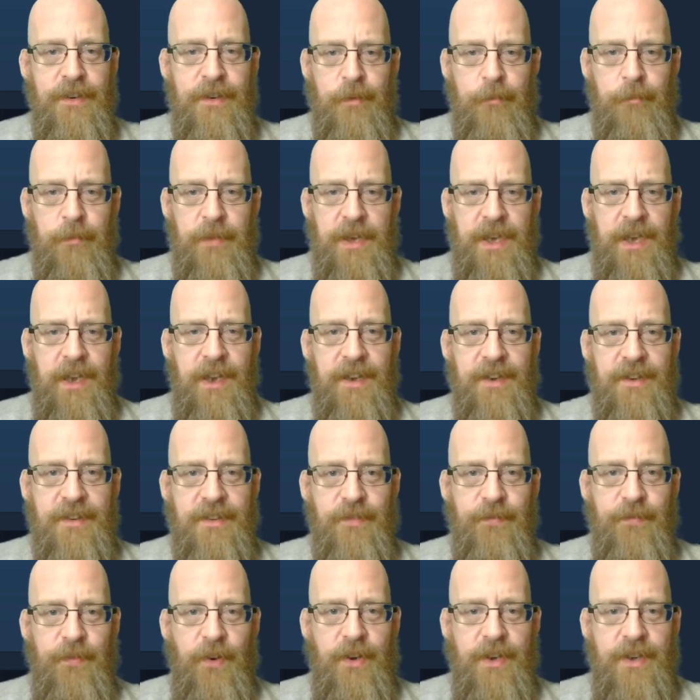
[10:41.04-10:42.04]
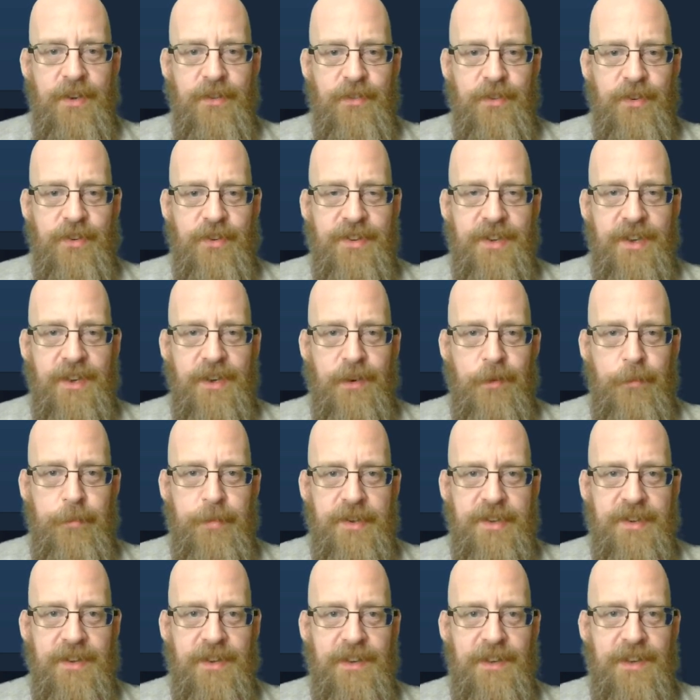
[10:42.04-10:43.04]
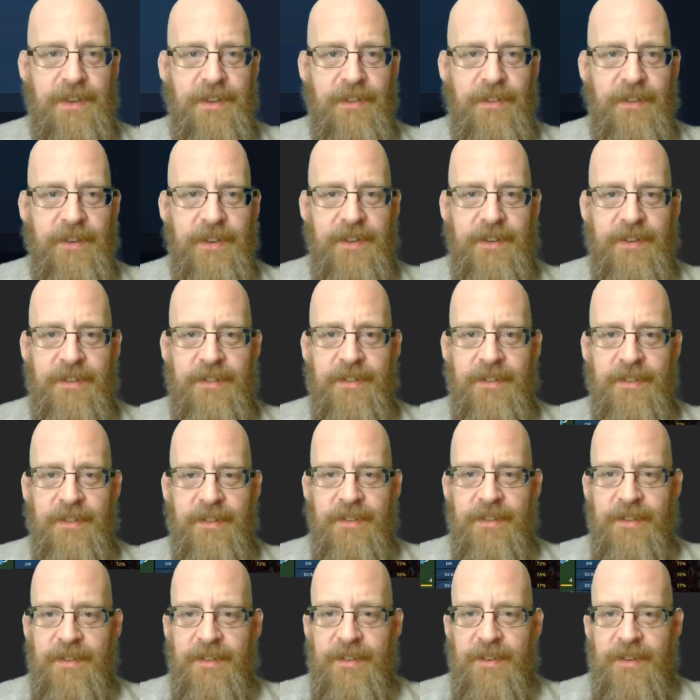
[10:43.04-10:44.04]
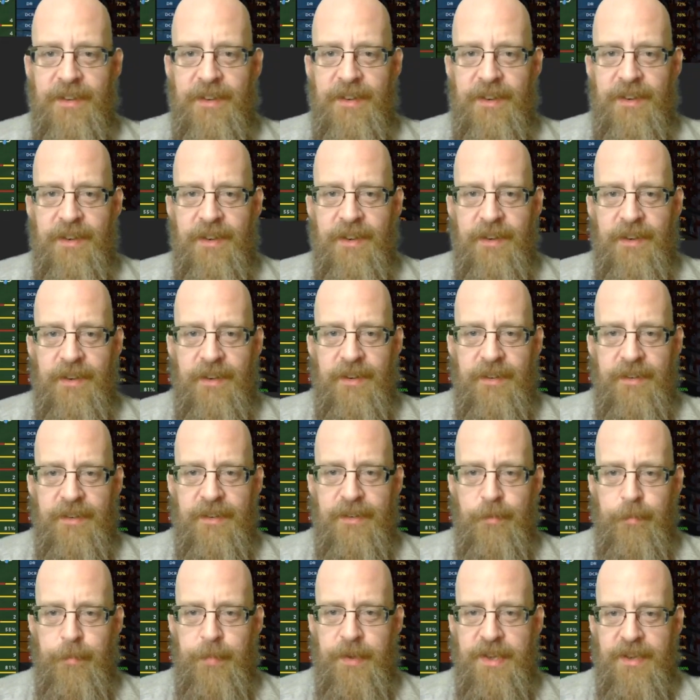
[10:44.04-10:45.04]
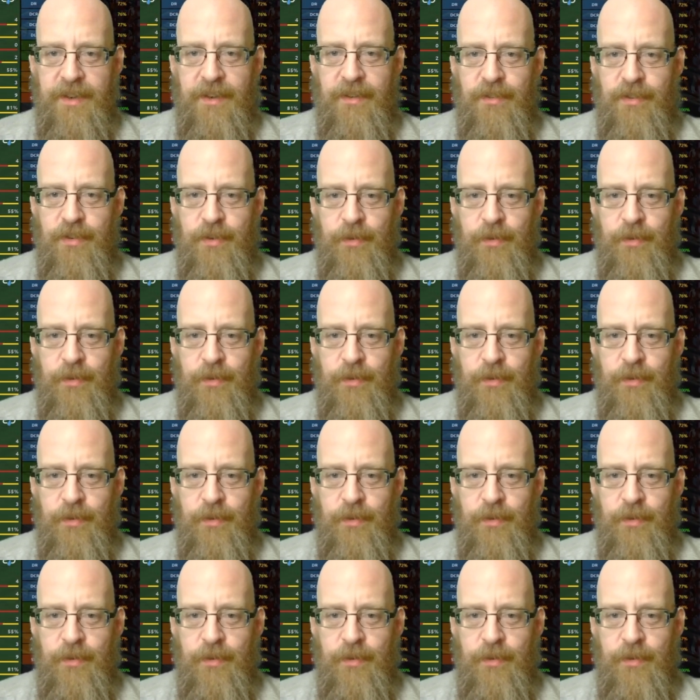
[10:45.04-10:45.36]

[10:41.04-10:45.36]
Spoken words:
But yeah, it's very interesting. I particularly like this potential